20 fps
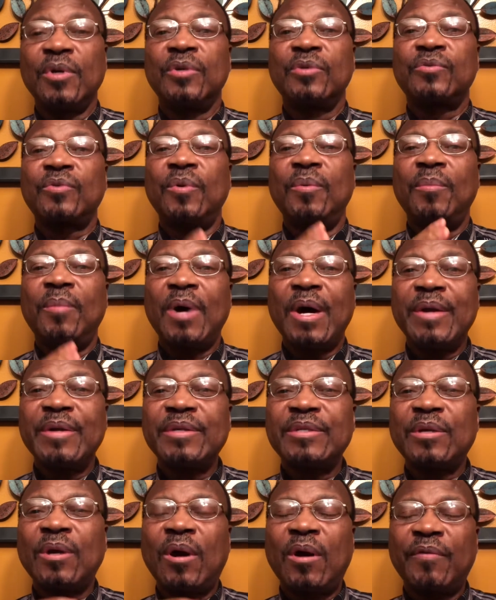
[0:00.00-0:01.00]
So
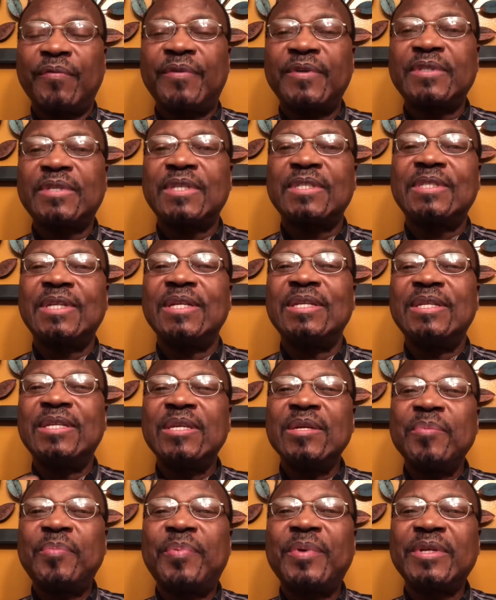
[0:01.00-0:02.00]
marriage offers us the
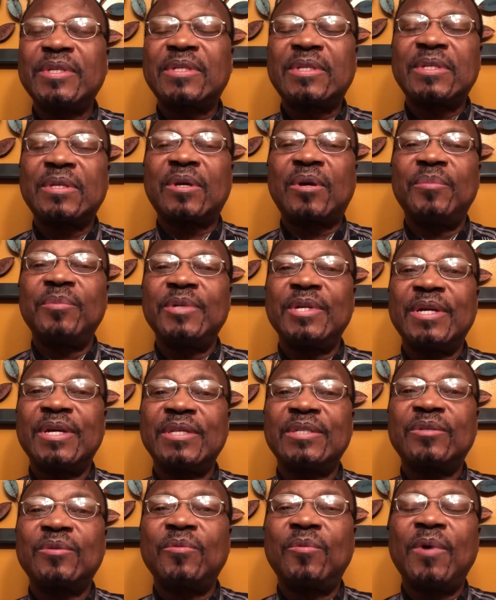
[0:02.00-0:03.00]
deepest
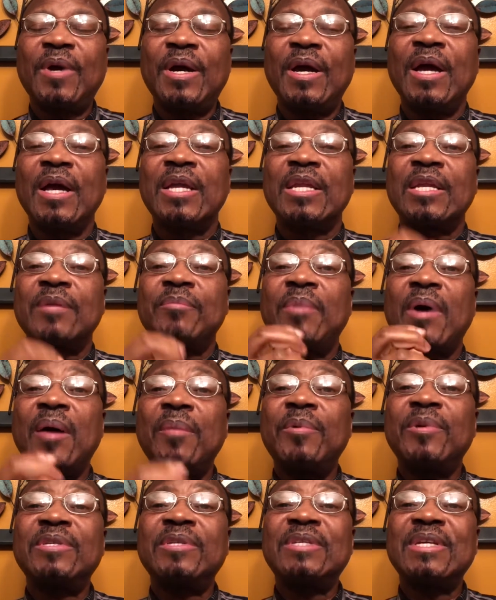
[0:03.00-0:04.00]
communication, where the
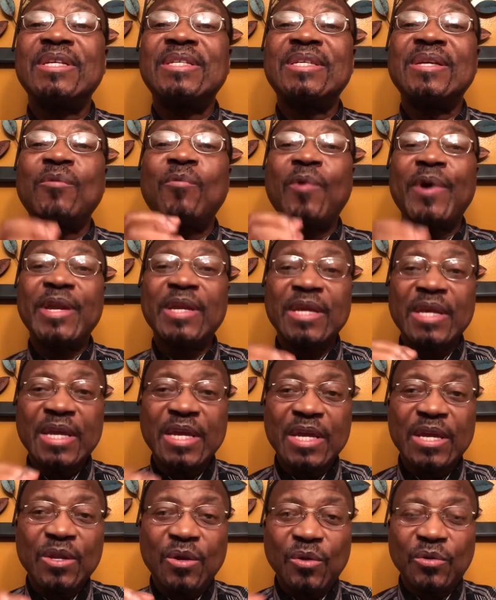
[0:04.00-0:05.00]
Bible says he went
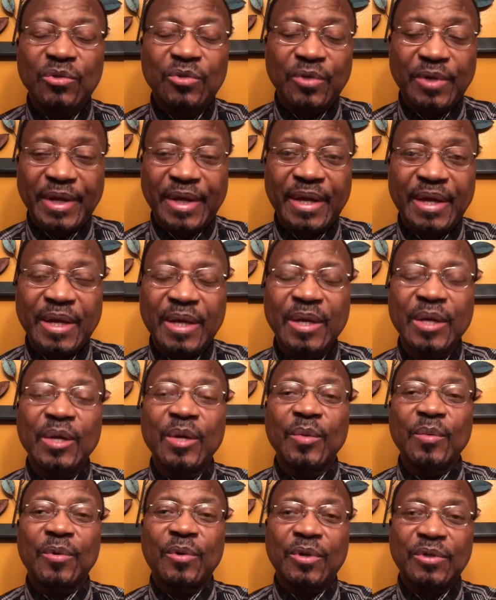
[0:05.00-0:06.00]
in unto her,
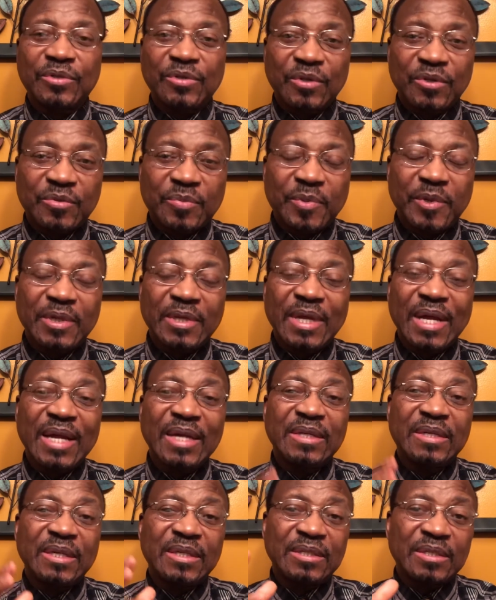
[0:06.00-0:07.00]
because your spirit
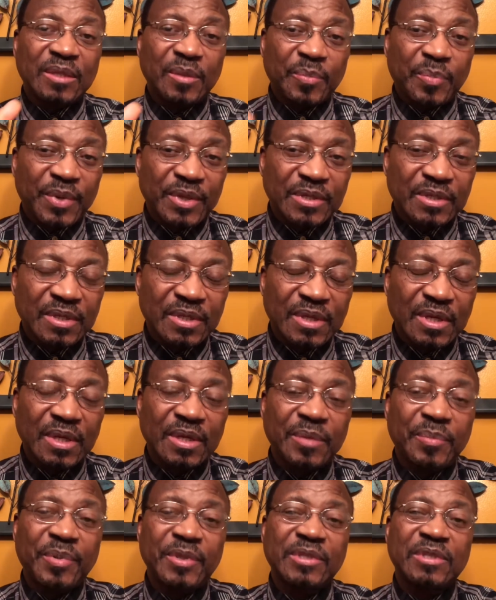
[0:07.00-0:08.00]
enters the person, the other
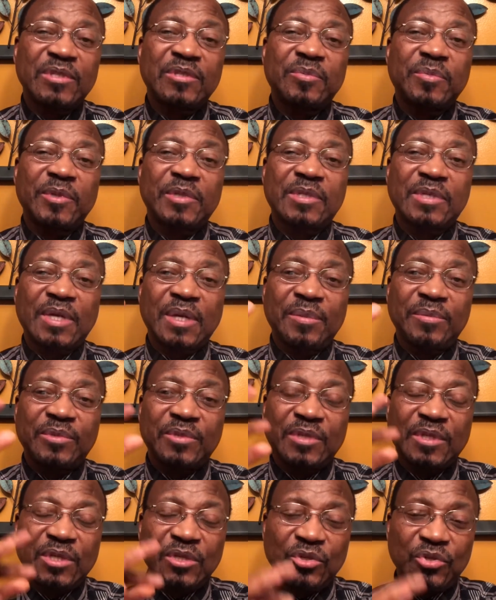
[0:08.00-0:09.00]
person's spirit
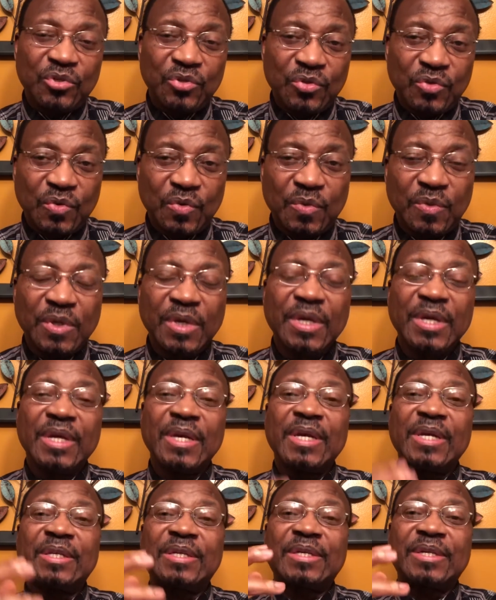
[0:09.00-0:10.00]
comes into you.
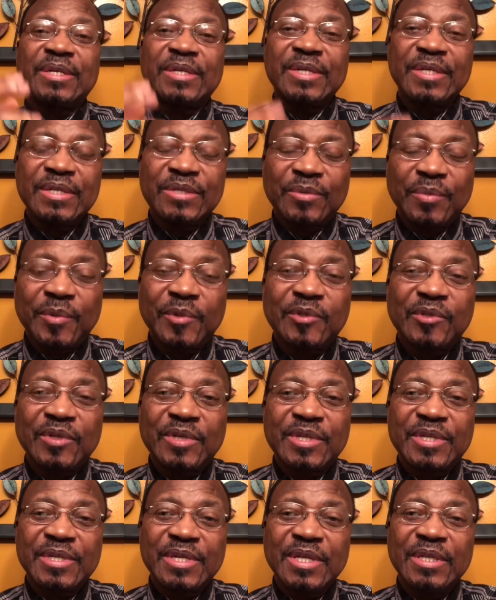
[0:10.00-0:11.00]
It's supposed to
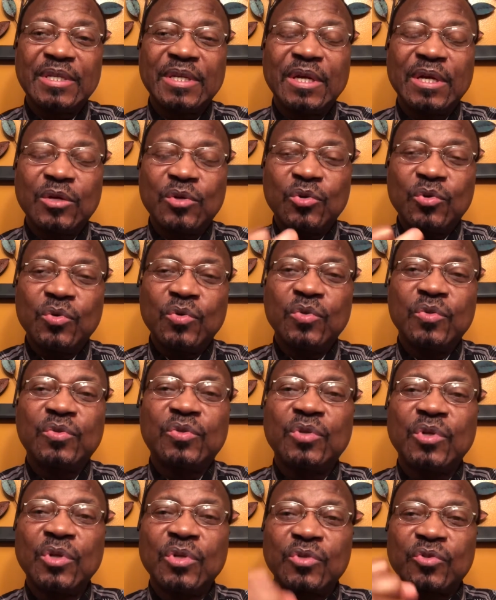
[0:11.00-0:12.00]
create a good,
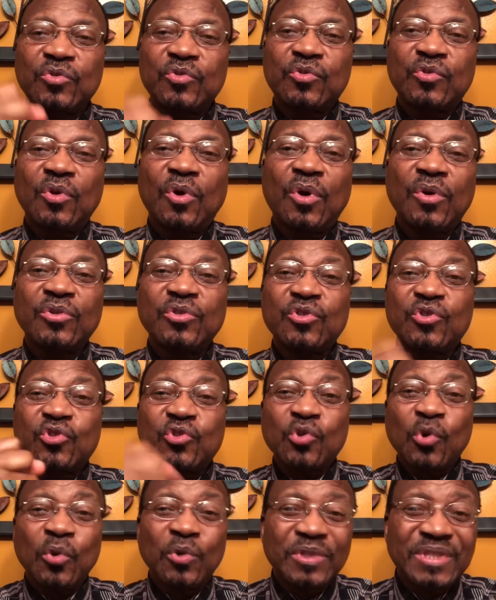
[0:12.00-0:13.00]
strong
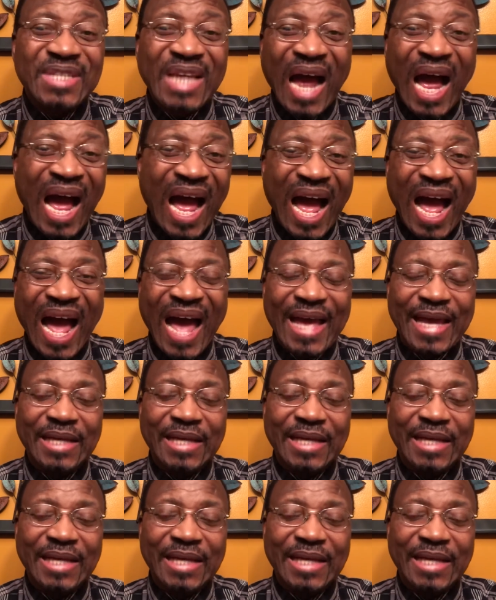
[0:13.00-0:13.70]
soul tie.